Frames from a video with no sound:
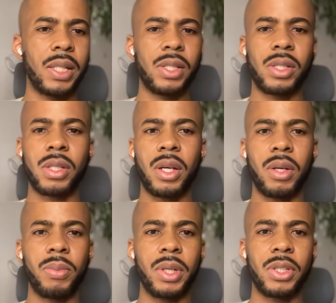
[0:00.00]
it's
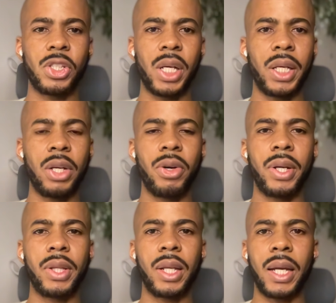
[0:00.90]
shady or
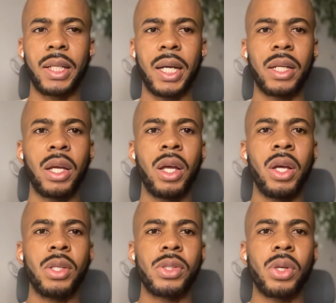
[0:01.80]
anything like that.
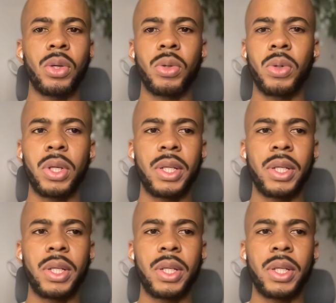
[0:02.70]
So